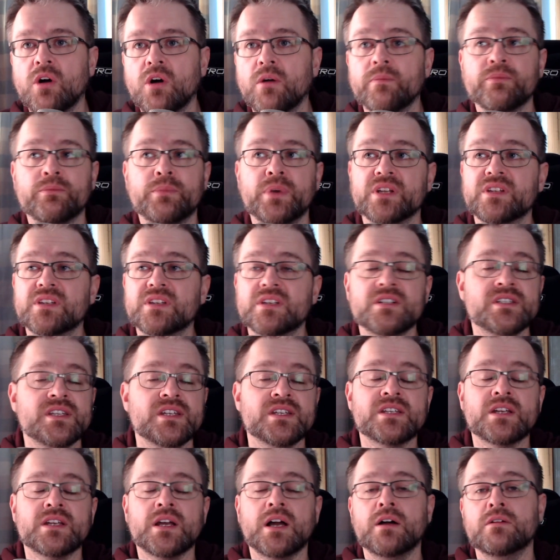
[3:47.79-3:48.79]
But does
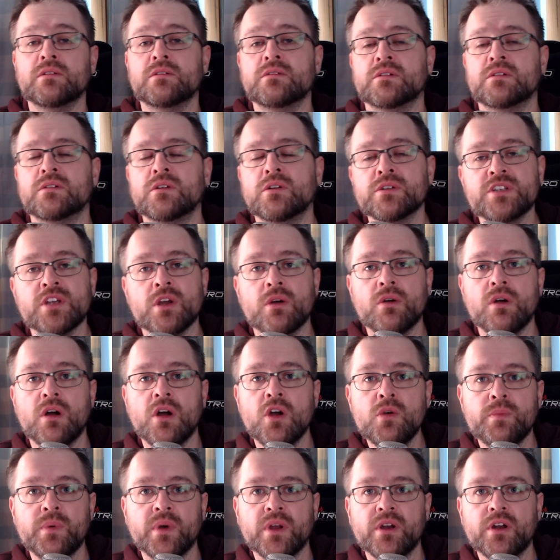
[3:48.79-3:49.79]
this also
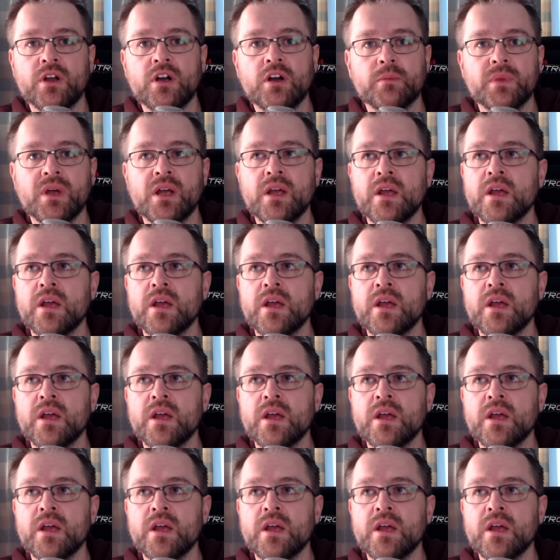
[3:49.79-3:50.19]
open up